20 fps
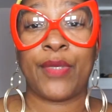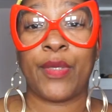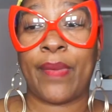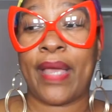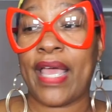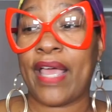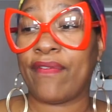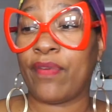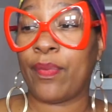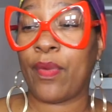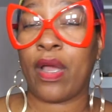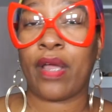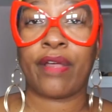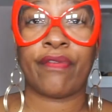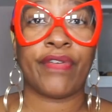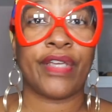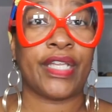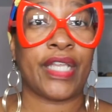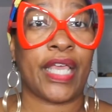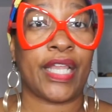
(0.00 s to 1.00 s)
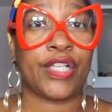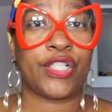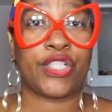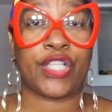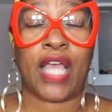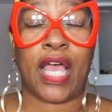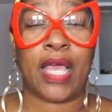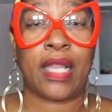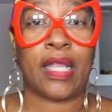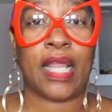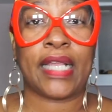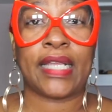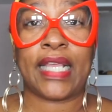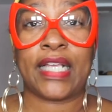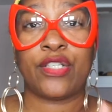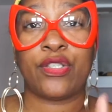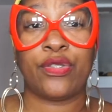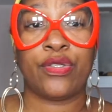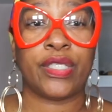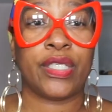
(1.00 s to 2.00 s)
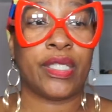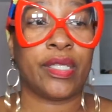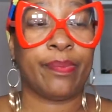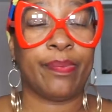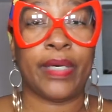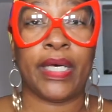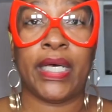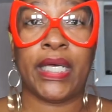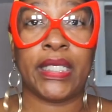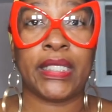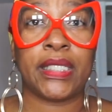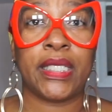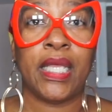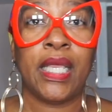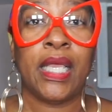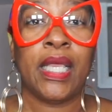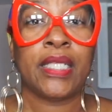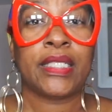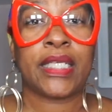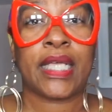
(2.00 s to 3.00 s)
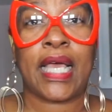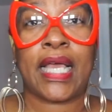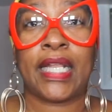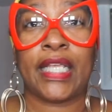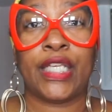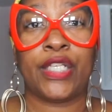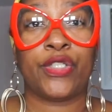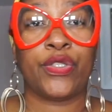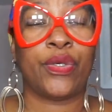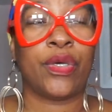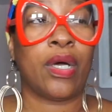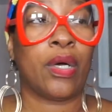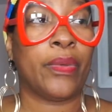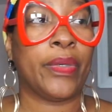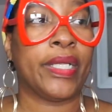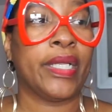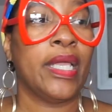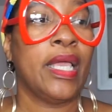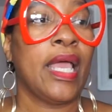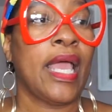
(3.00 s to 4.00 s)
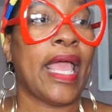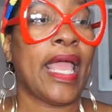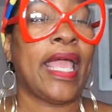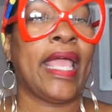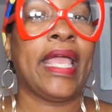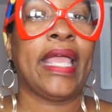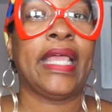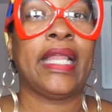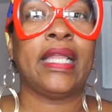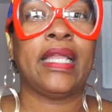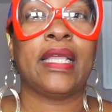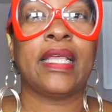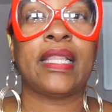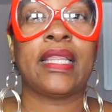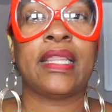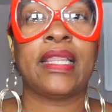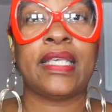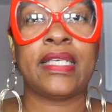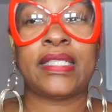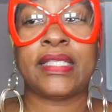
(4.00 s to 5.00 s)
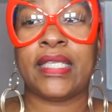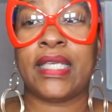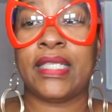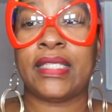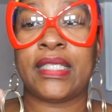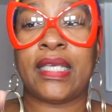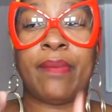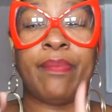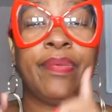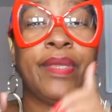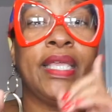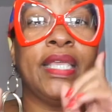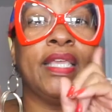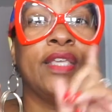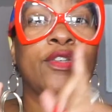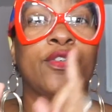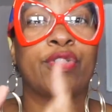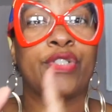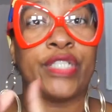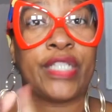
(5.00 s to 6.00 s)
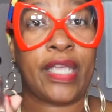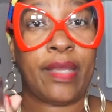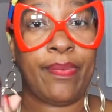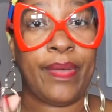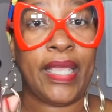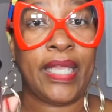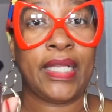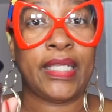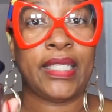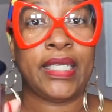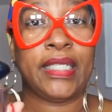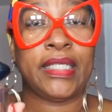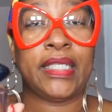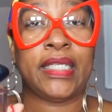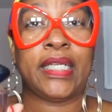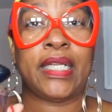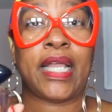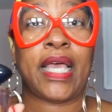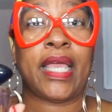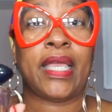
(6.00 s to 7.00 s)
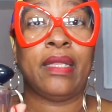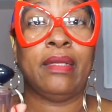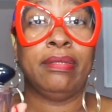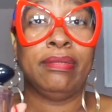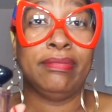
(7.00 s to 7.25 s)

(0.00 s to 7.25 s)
You might have a margarita and a shot. Like, that's usually the buzz to kind of get you going. And this ends up being your champagne at the end of the night.